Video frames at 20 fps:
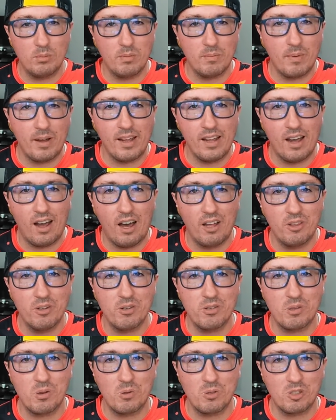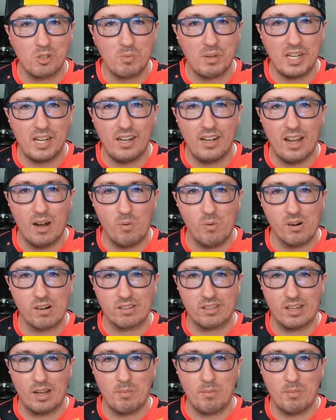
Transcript: of my other social media networks.